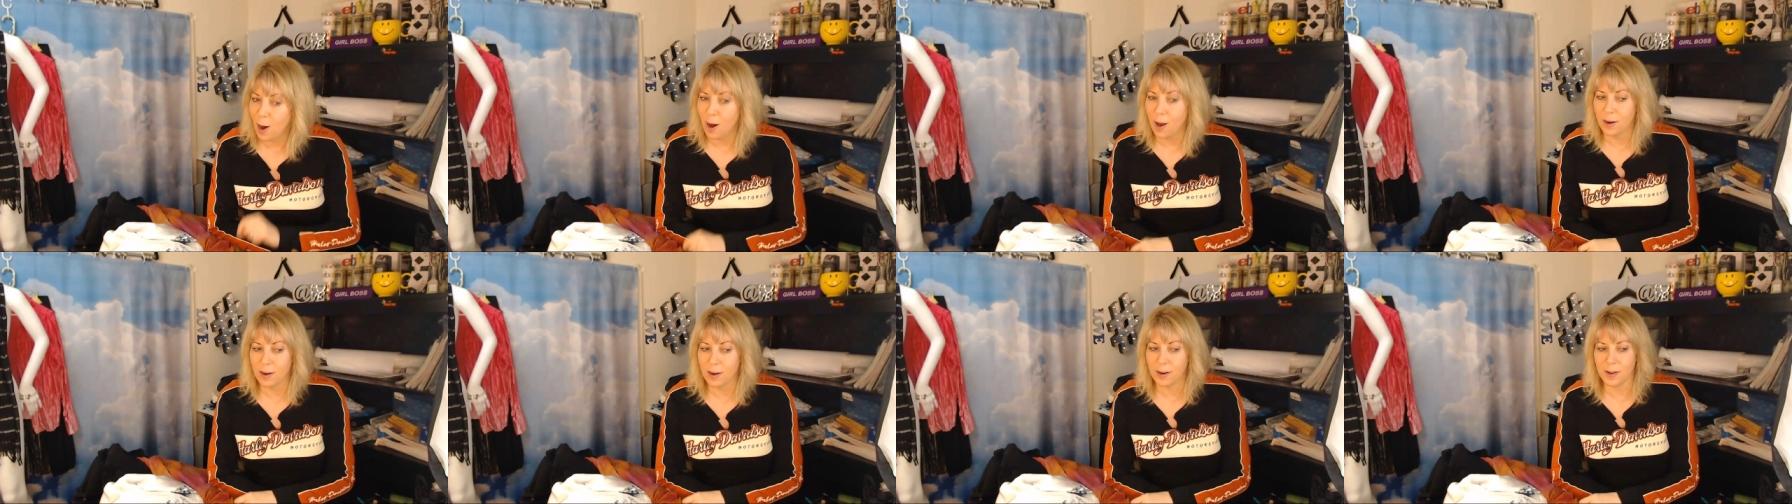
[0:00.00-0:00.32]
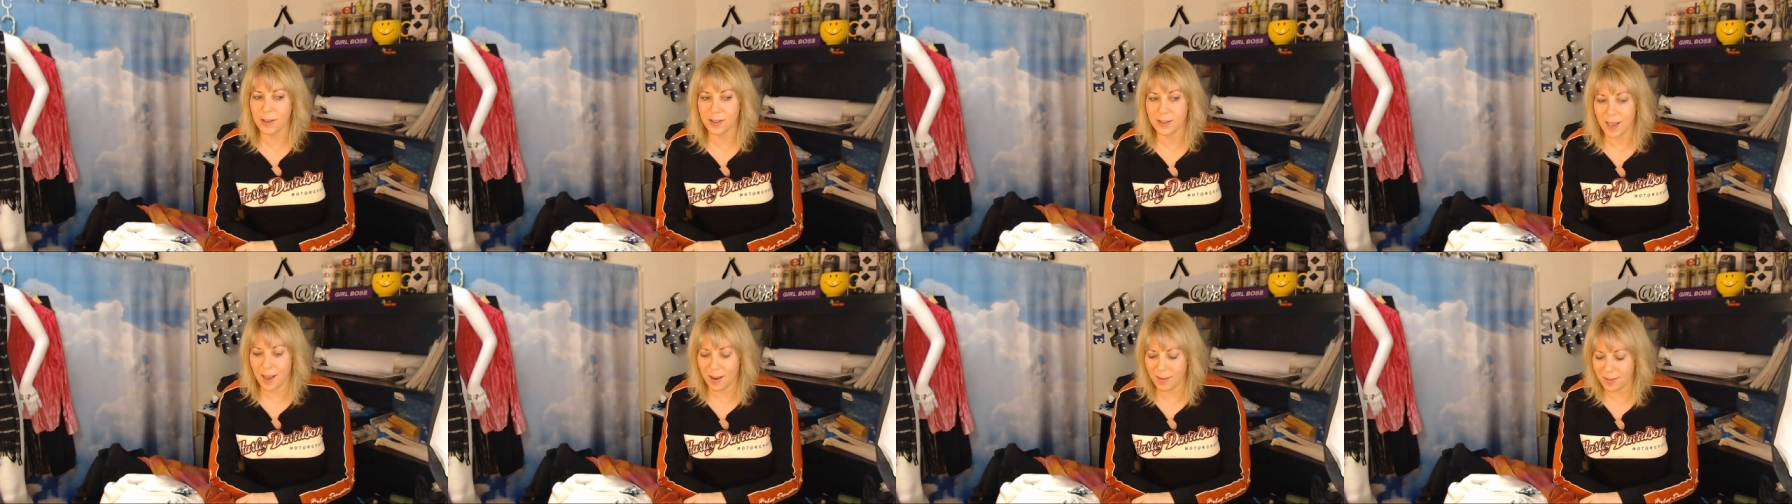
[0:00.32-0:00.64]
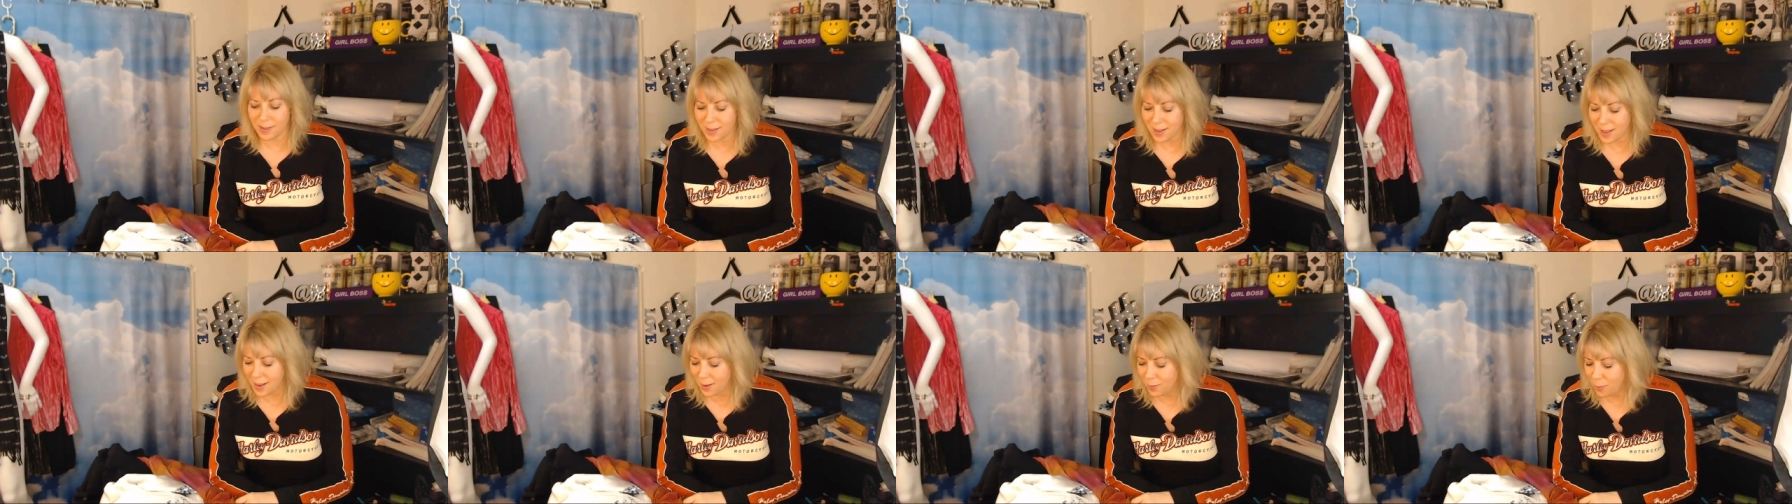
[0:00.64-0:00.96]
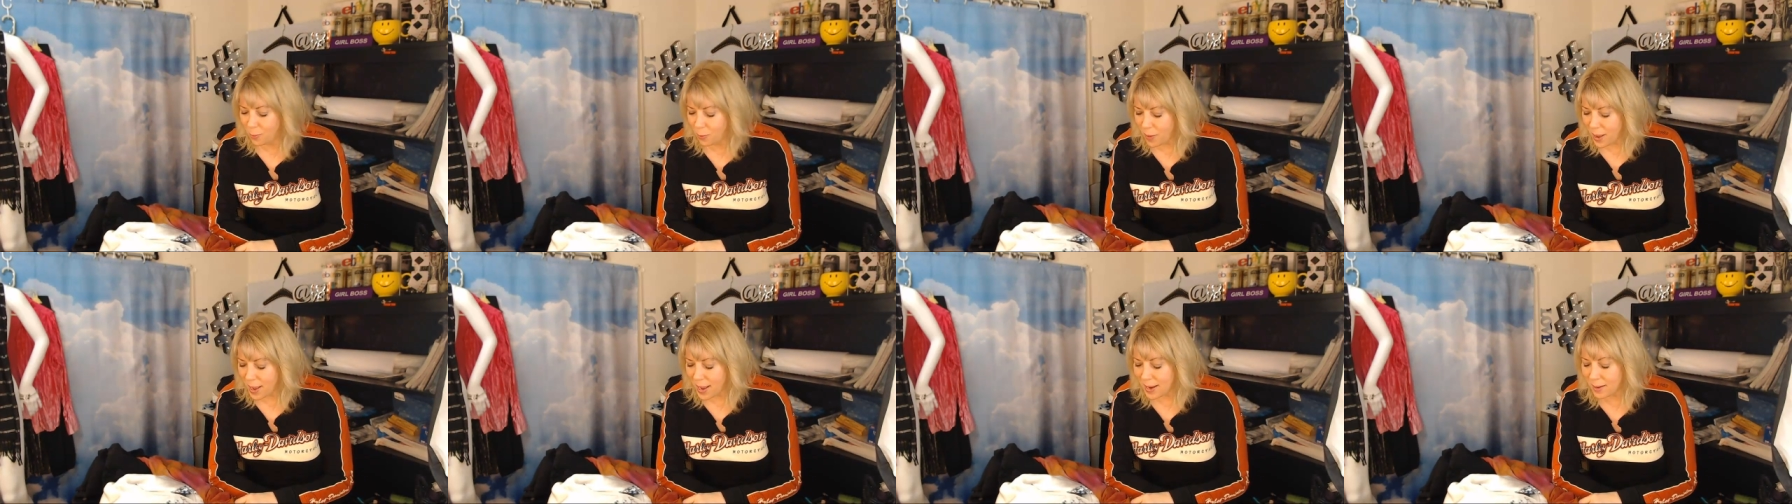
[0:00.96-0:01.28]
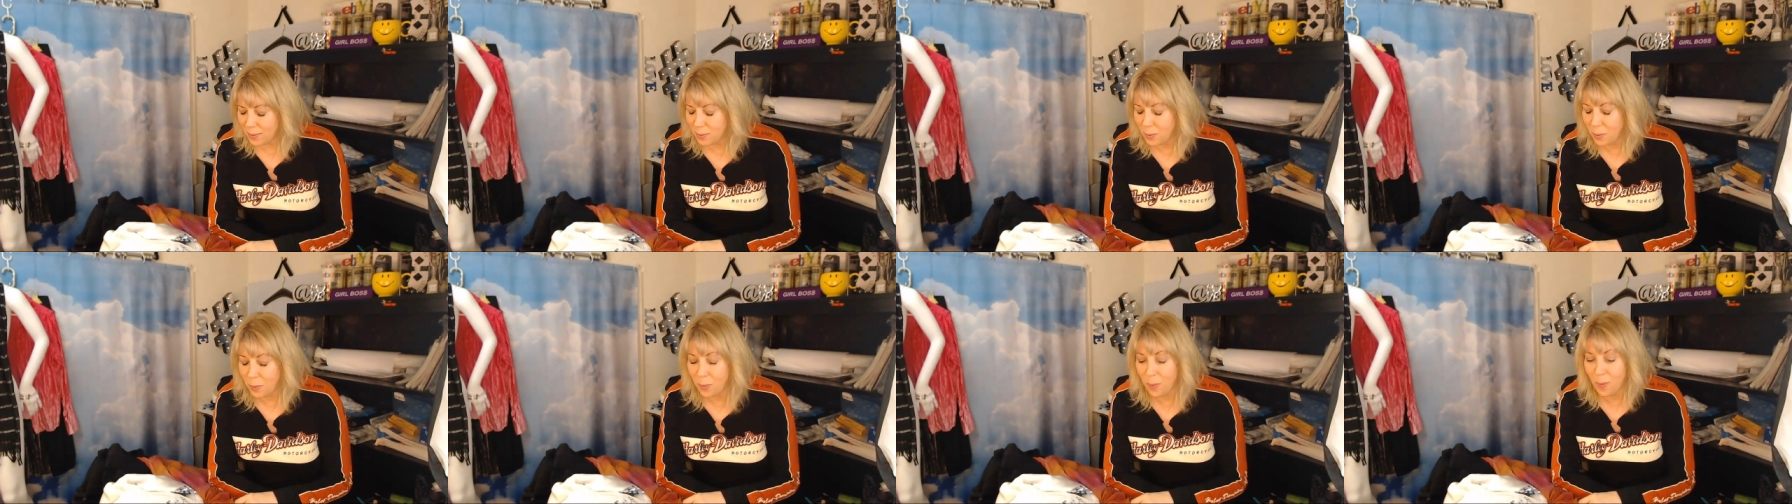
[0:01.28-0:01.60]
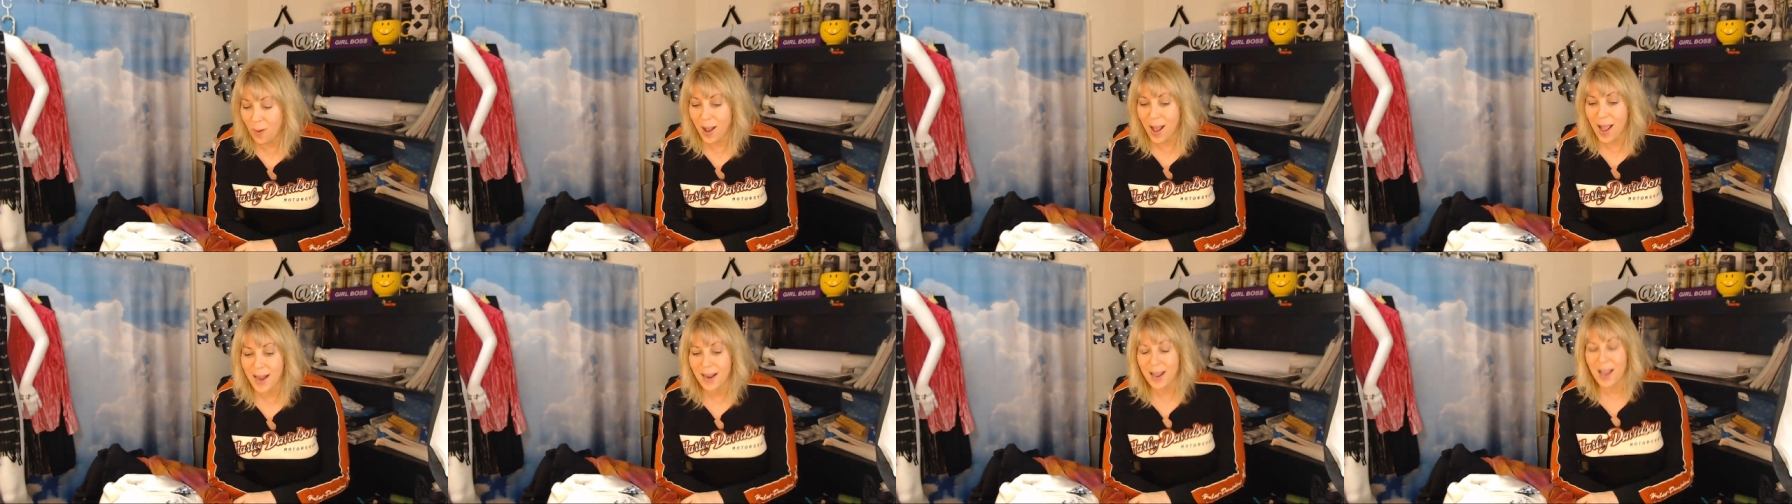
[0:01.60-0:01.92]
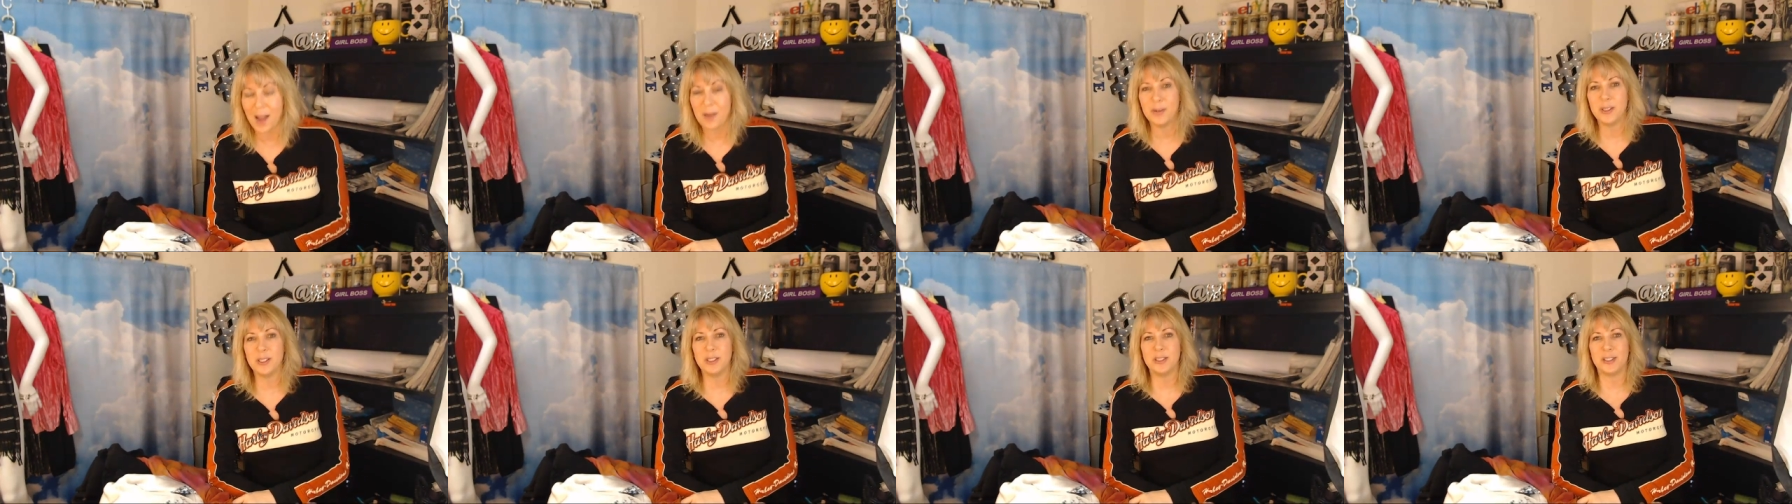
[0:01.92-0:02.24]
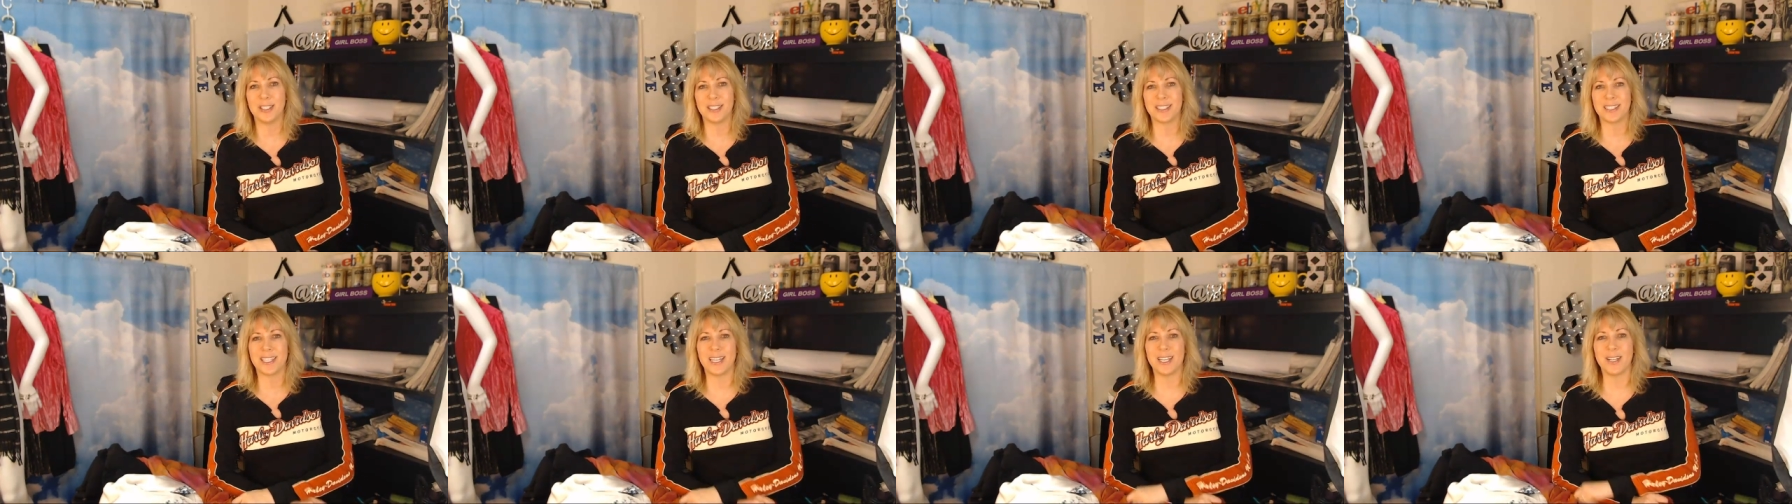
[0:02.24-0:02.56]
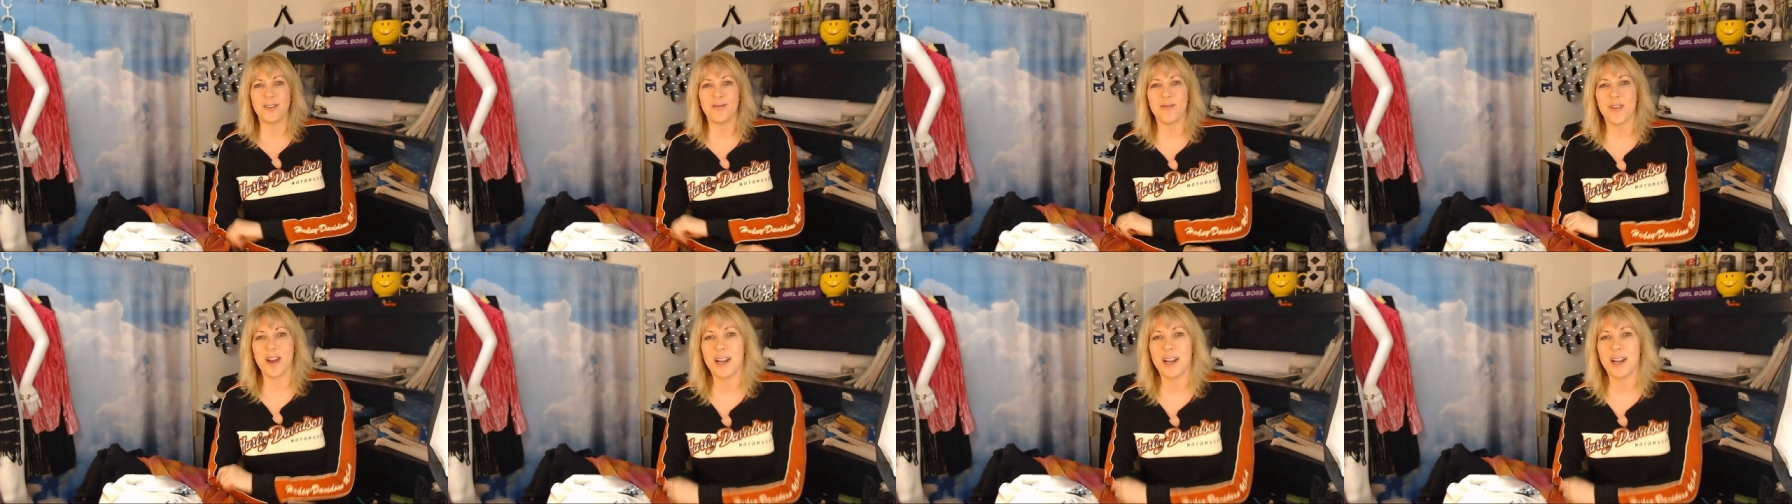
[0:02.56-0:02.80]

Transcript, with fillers: i was like wait what i was just getting